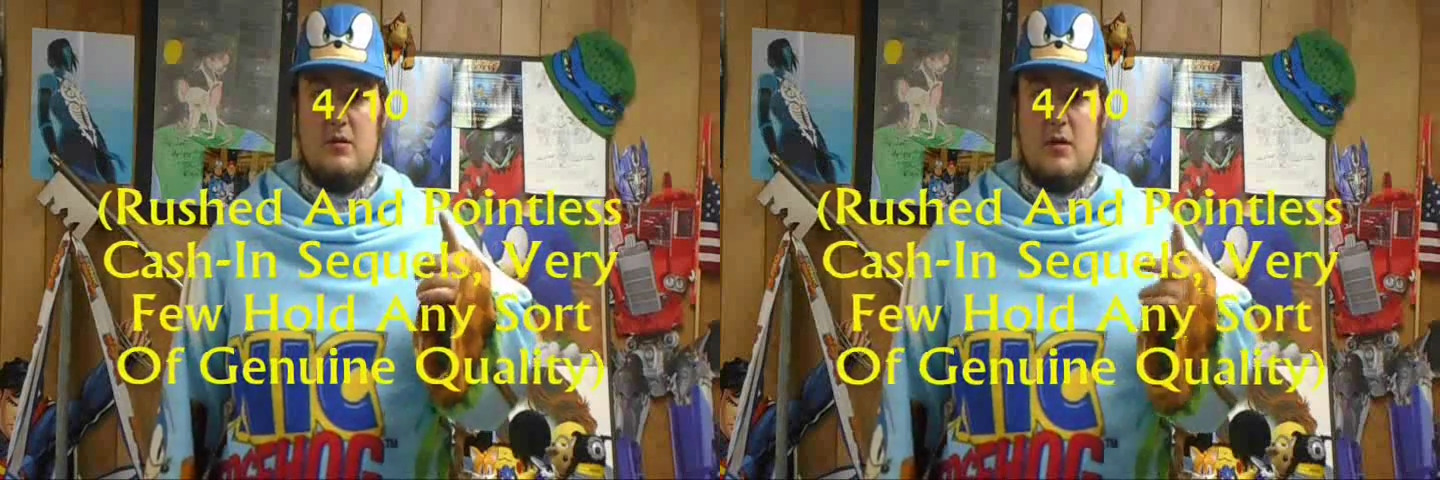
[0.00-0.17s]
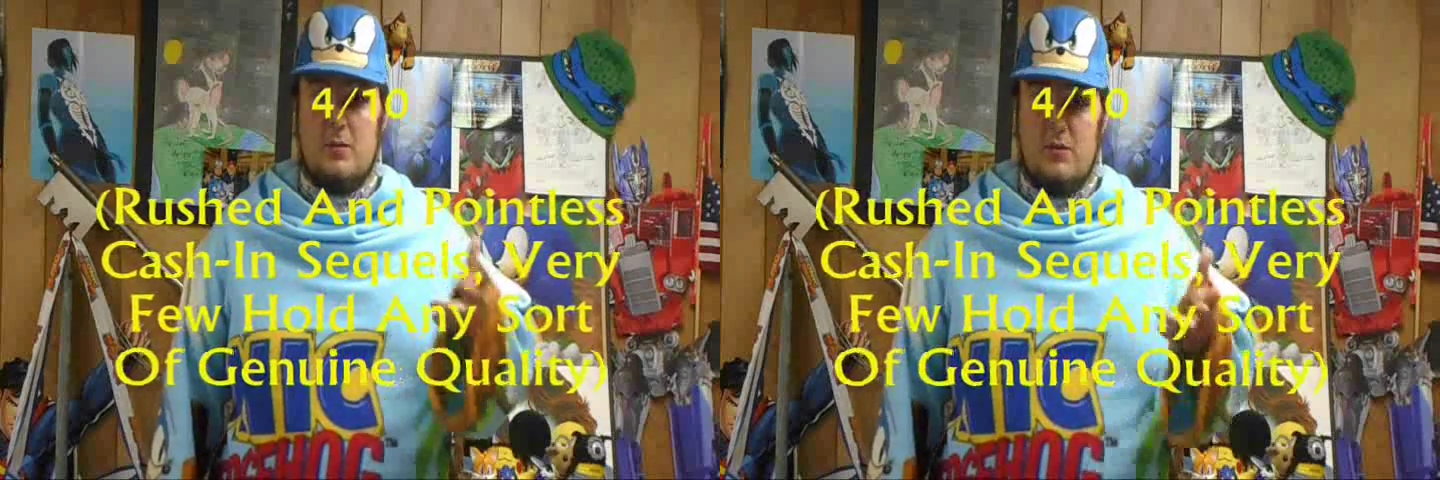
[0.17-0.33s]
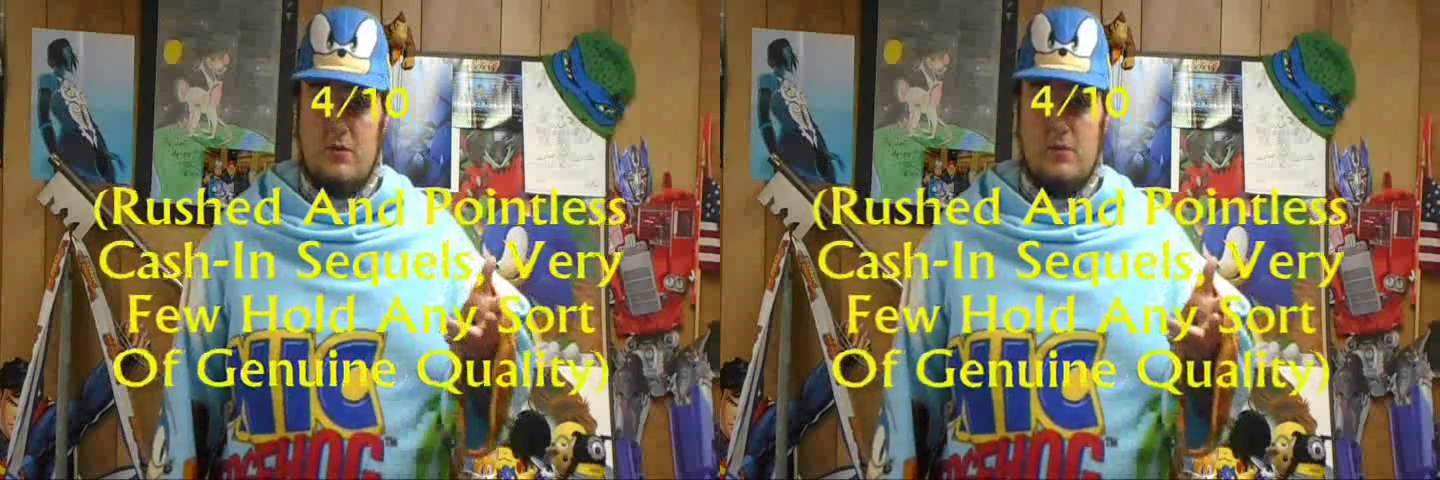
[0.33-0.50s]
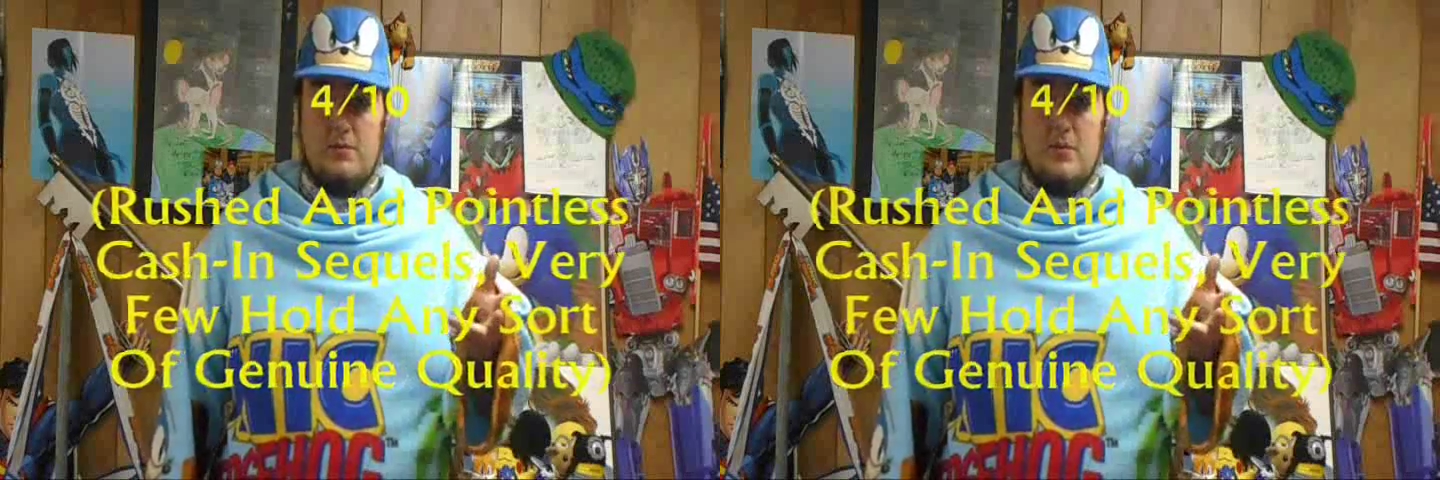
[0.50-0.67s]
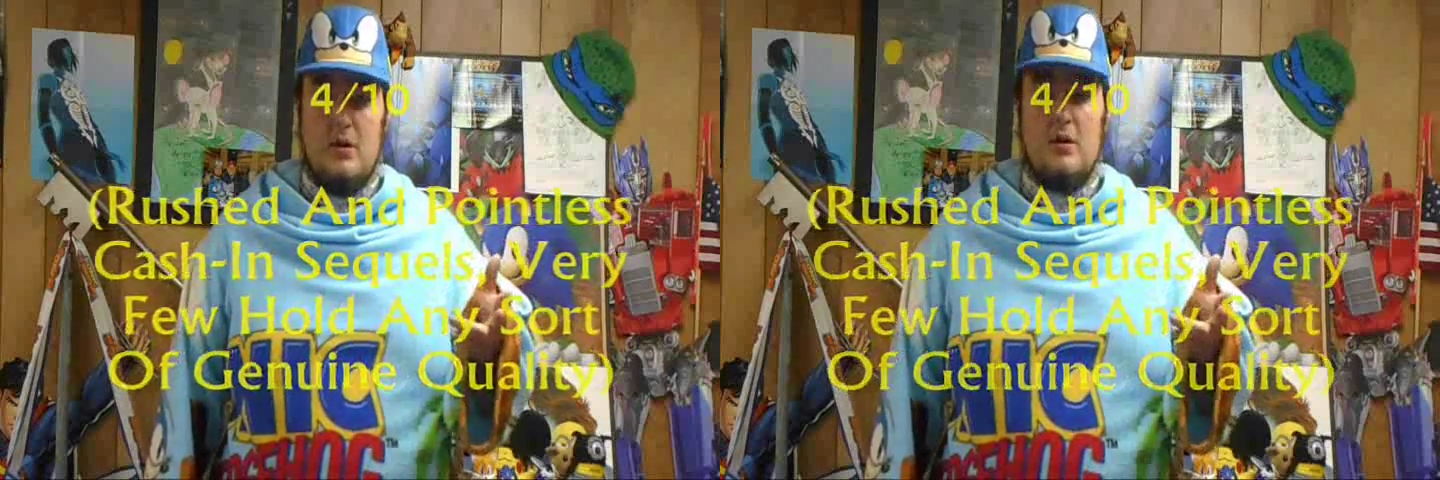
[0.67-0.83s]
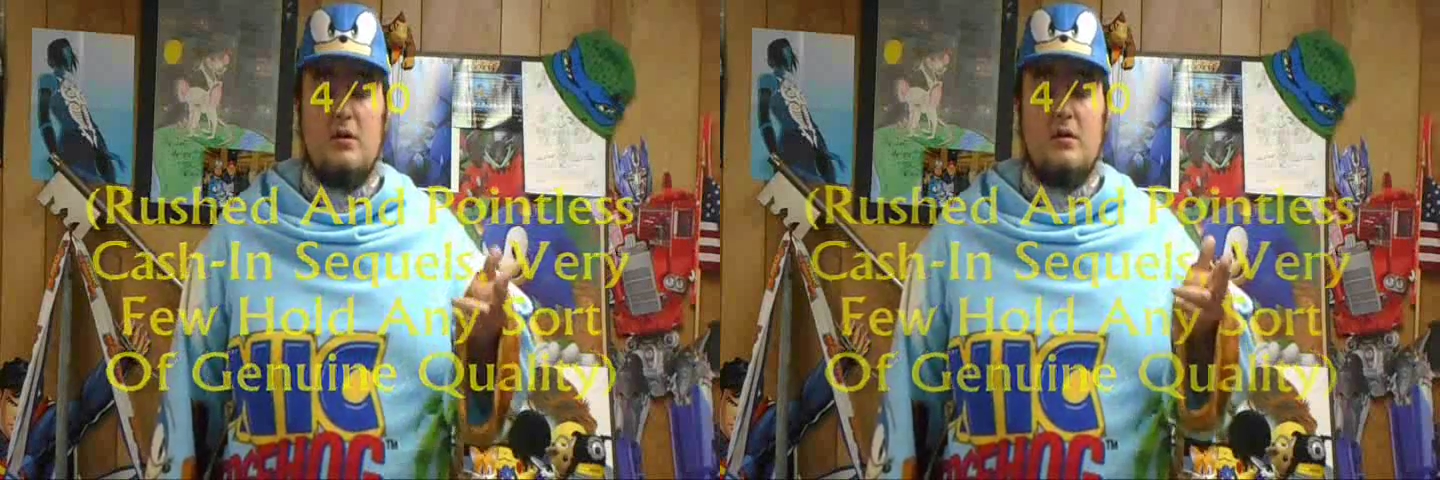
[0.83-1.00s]
Some of them
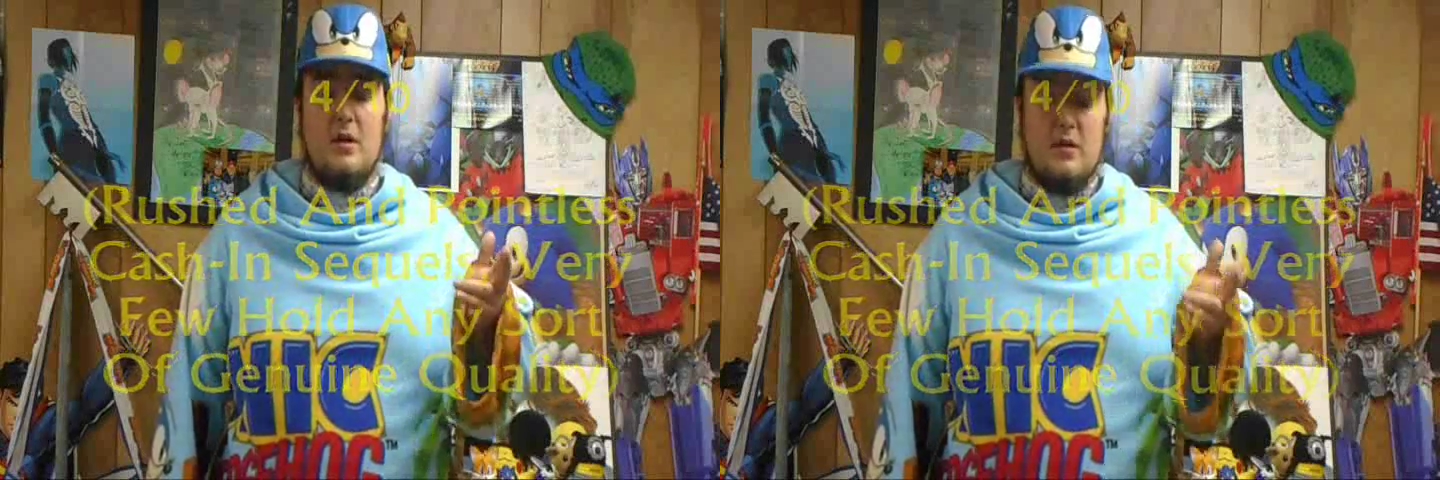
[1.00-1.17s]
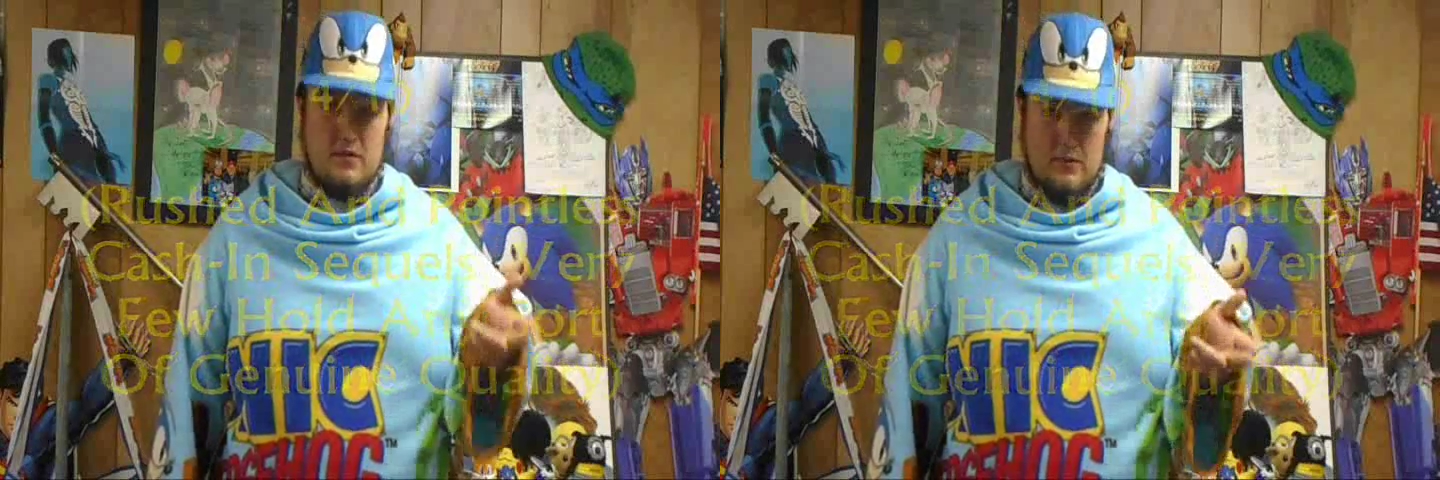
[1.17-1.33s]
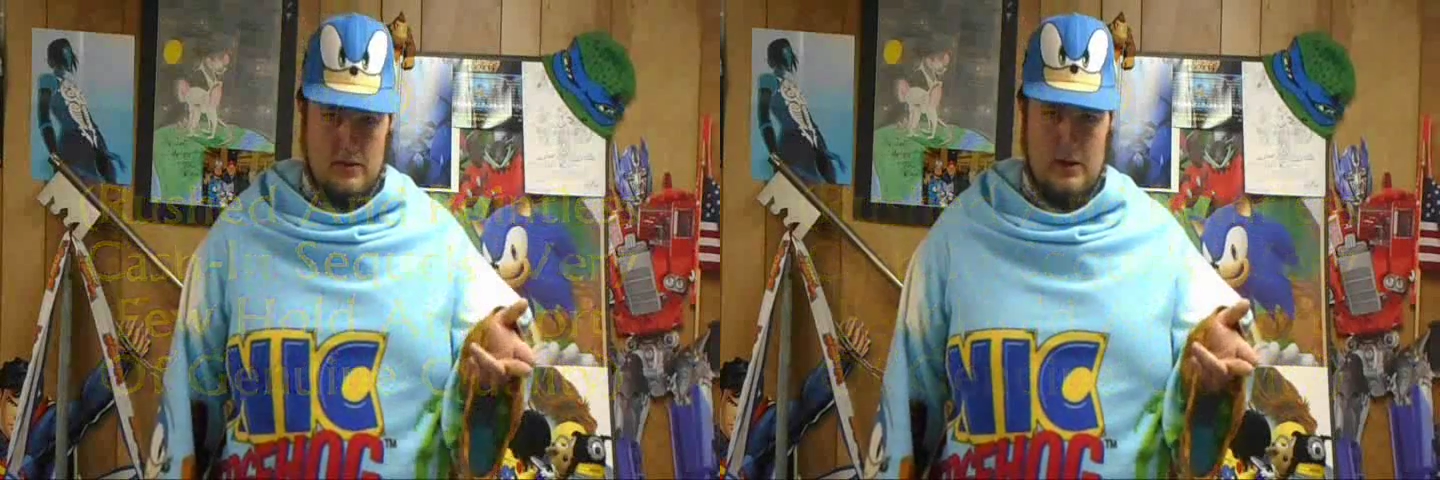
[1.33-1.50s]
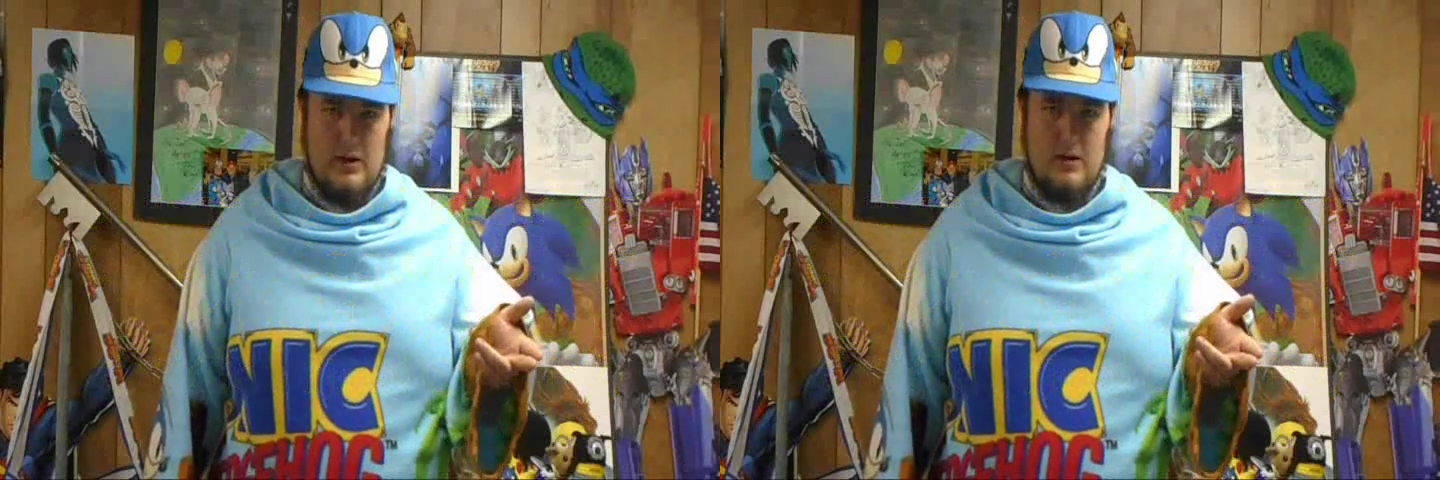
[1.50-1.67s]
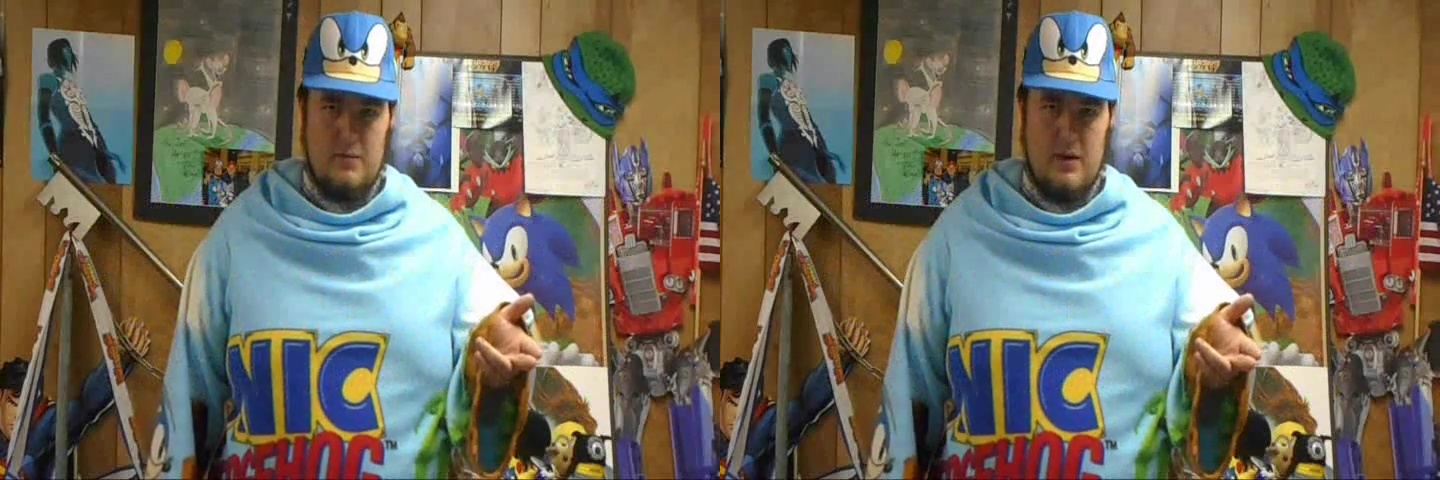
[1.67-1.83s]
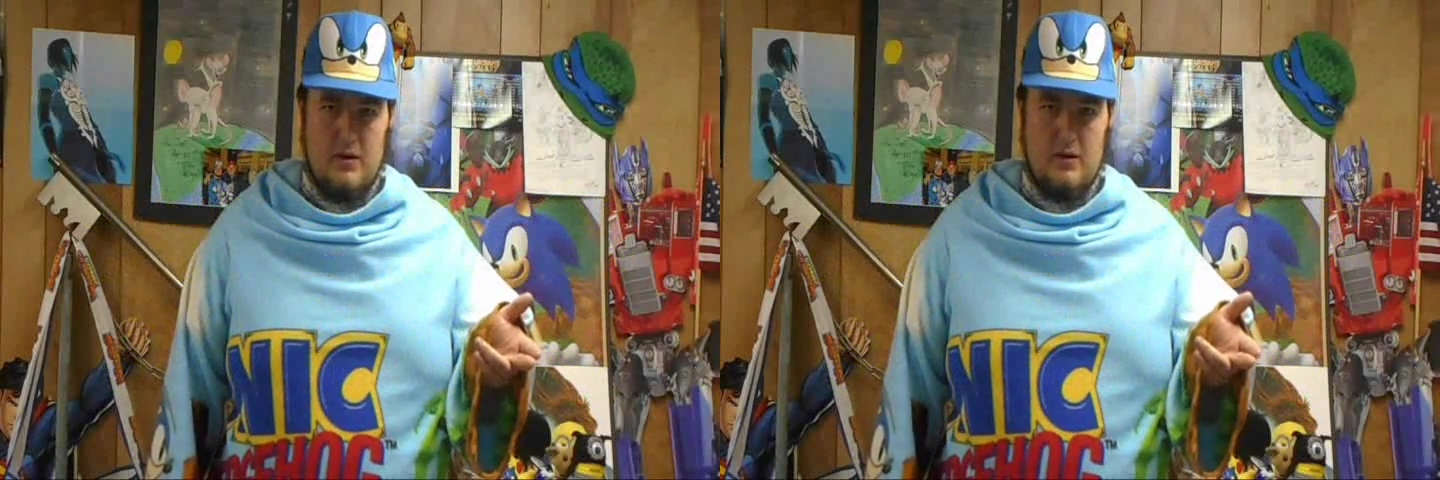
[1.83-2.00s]
decently animated